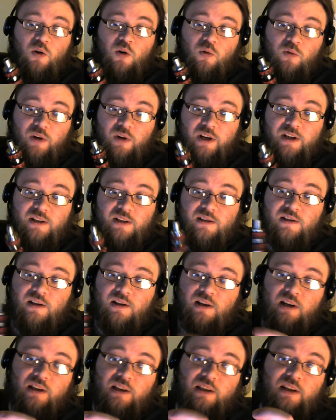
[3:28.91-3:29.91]

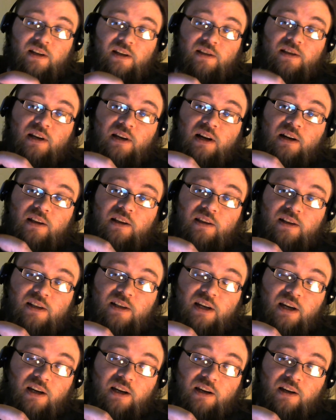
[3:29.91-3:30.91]
O-rings on the inside of the
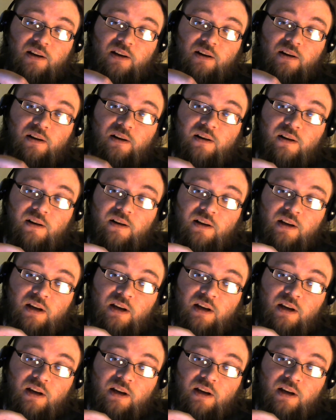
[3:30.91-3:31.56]
tank here.